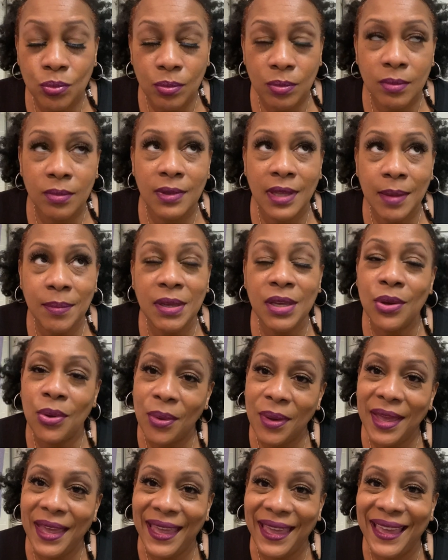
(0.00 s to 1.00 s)
Let me go
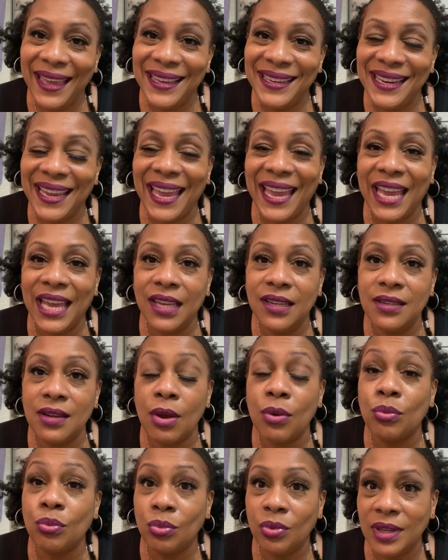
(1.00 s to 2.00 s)
ahead and
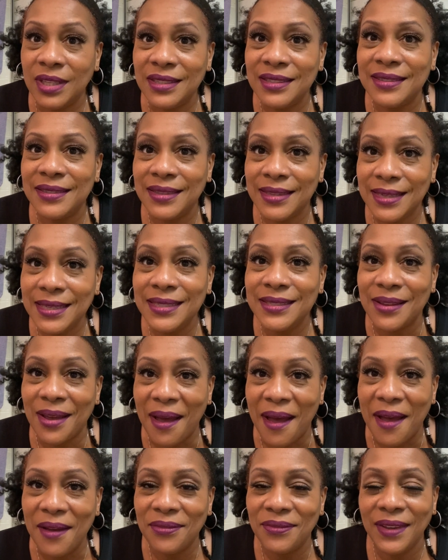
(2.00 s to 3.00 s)
rinse these
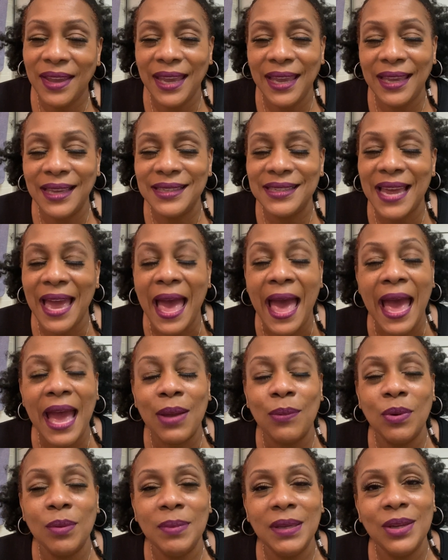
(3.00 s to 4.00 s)
off and I will
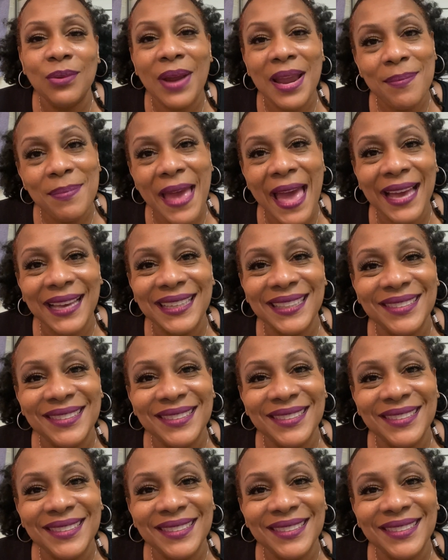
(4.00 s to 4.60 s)
be right back.